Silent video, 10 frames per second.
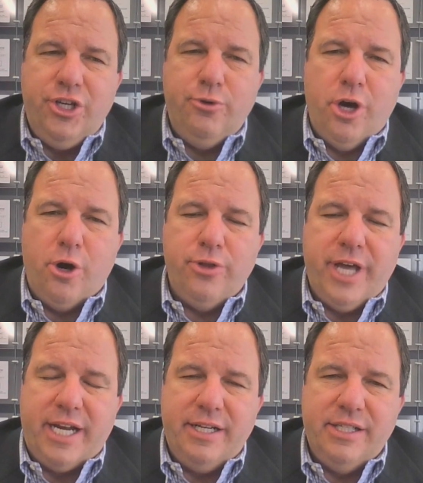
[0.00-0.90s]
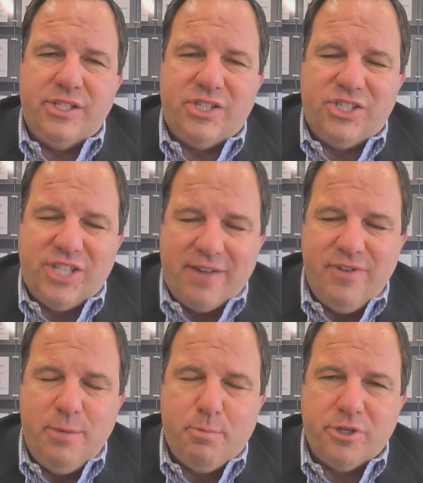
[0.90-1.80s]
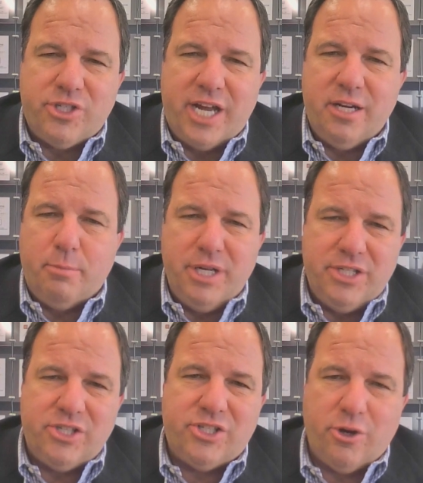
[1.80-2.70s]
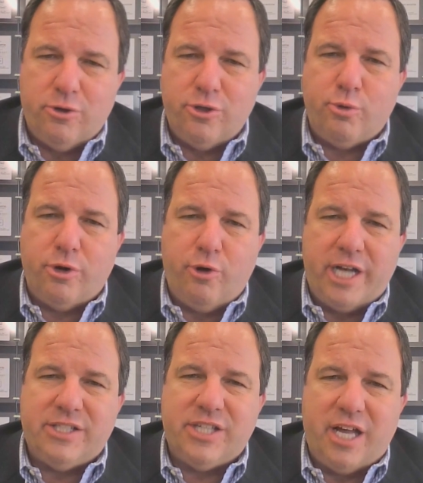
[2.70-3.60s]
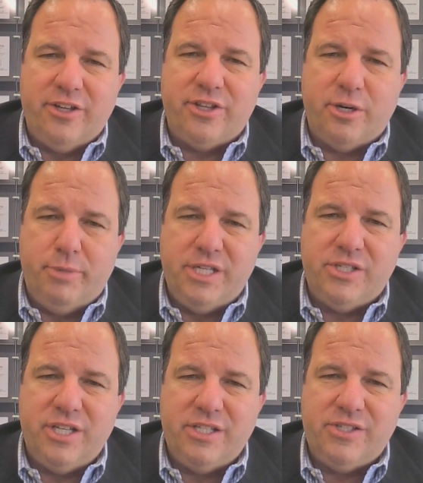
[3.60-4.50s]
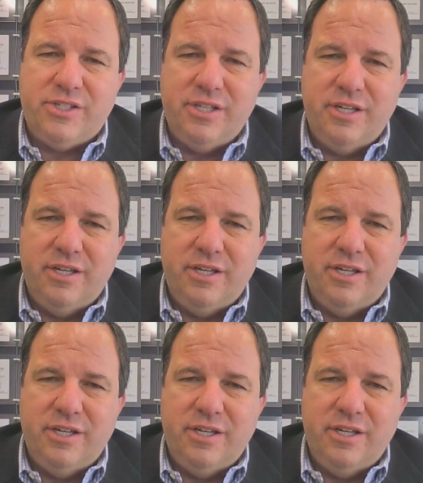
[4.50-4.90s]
do you know that 70% of business owners regret selling their business